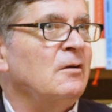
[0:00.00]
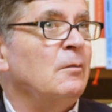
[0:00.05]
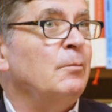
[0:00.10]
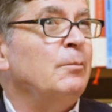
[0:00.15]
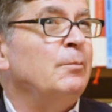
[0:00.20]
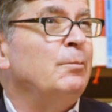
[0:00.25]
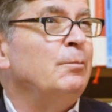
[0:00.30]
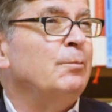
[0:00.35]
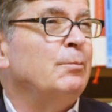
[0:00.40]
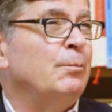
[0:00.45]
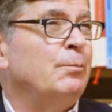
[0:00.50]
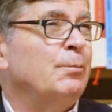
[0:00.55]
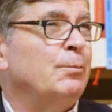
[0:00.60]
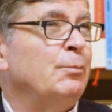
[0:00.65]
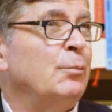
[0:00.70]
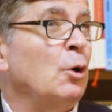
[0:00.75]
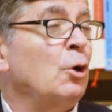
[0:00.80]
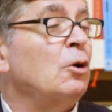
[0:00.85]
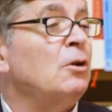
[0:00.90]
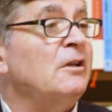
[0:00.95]
in the
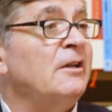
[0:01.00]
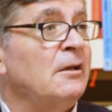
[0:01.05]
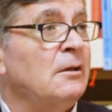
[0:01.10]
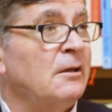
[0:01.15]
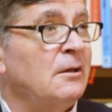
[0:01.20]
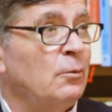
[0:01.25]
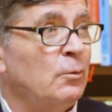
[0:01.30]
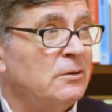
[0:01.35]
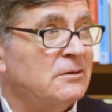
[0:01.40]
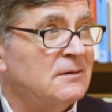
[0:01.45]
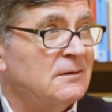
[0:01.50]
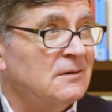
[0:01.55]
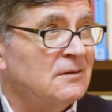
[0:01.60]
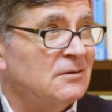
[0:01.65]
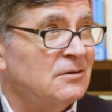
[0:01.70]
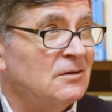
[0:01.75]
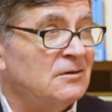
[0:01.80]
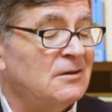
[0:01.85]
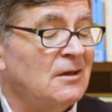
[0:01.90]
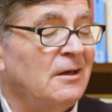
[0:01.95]
Berkeley
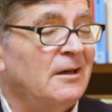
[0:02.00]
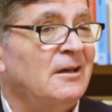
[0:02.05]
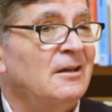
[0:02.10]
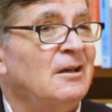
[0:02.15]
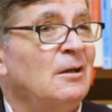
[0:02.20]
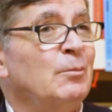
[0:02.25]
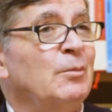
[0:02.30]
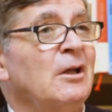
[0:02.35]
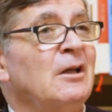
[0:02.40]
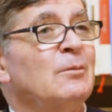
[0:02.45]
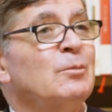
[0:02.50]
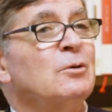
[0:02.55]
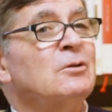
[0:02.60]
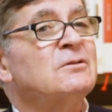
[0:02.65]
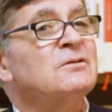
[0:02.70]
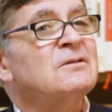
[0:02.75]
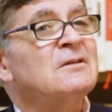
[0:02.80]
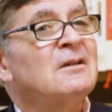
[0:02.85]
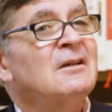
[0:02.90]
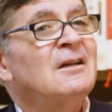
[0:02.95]
Linguistic Society
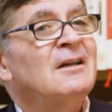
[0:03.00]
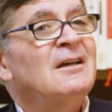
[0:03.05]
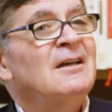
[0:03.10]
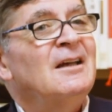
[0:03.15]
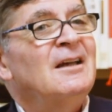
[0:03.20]
papers.